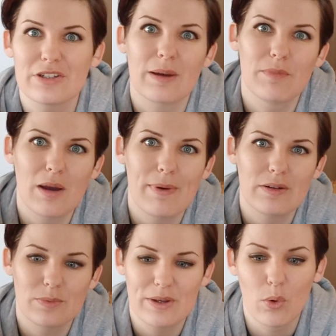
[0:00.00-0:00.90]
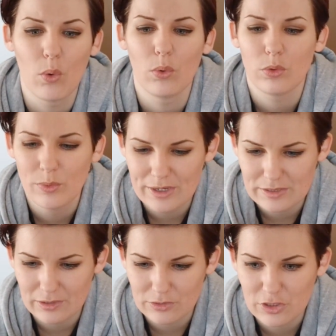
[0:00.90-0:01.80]
I'm not about to wait all the way
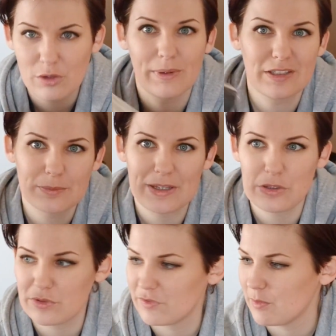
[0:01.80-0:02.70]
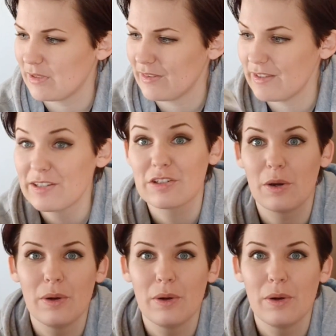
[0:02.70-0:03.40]
till October to make use of something like this, so